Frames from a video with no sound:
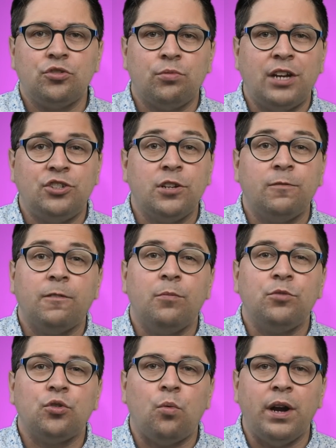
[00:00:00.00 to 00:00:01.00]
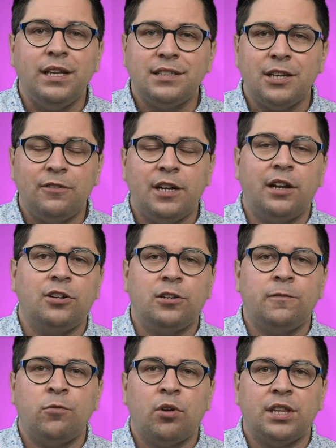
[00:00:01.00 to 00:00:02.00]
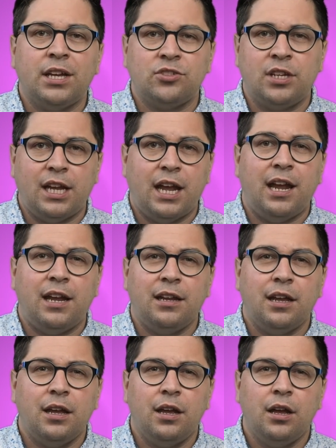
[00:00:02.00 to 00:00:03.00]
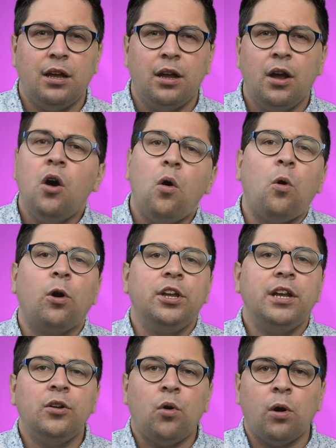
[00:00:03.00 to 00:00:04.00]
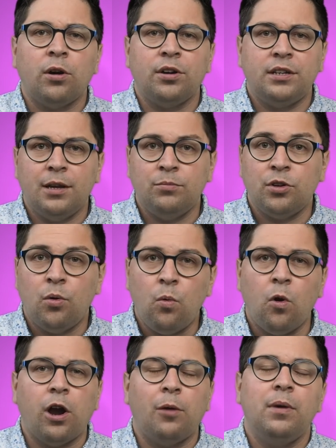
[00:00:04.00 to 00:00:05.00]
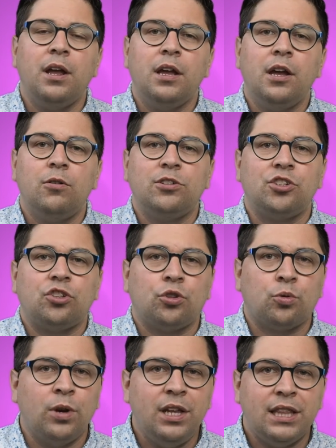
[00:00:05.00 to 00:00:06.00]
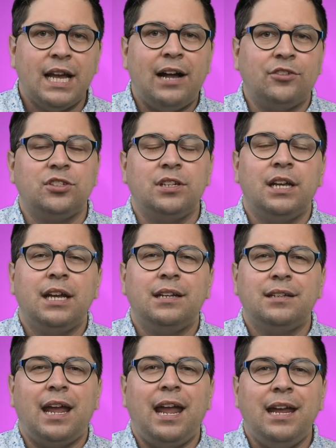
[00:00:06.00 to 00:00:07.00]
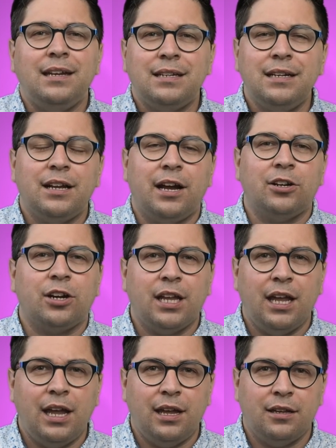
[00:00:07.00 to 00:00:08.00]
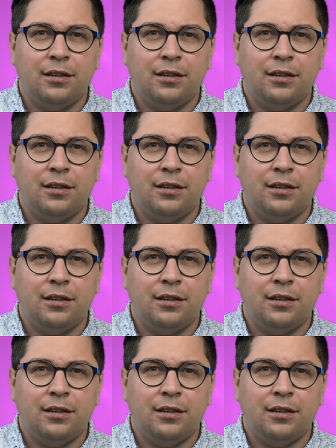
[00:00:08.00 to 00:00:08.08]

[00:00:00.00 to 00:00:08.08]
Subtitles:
ranging from 2700 to 4000 K, or you can order dim to warm, which is 3000 to 1800 K.